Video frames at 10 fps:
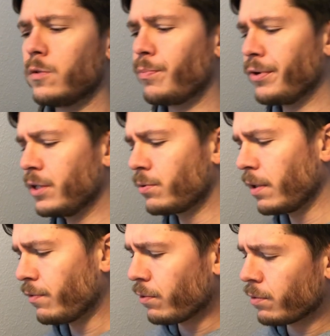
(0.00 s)
it's a pretty
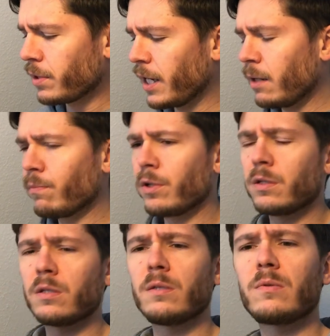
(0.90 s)
straightforward game,
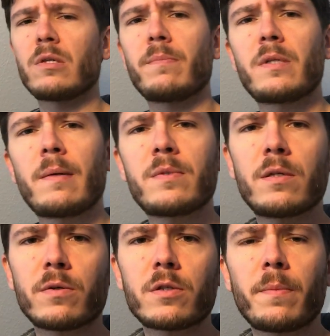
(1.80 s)
but sometimes
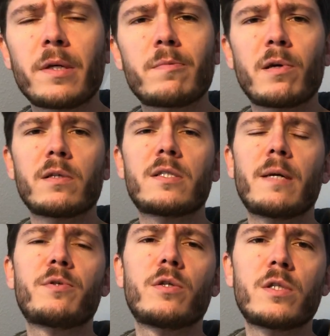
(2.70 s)
there are some
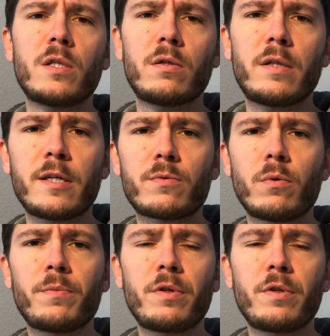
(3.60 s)
exceptions in the dice roll